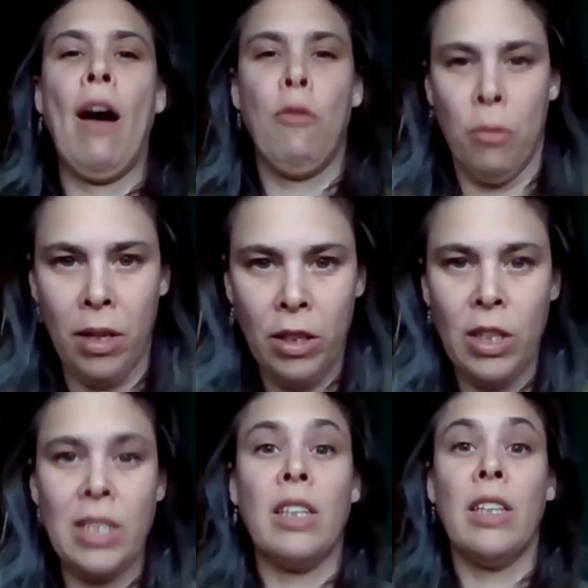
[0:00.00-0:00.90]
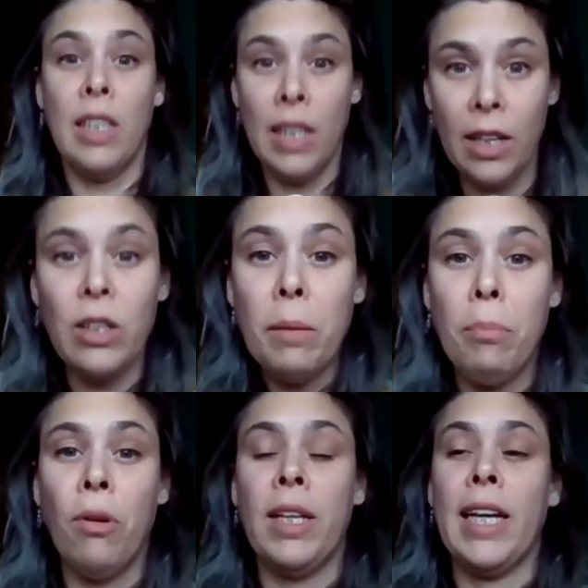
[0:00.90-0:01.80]
from under us, literally
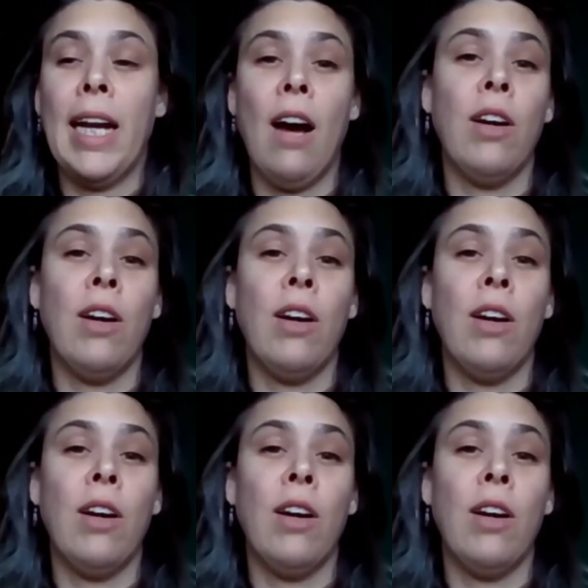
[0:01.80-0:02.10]
pulling it out.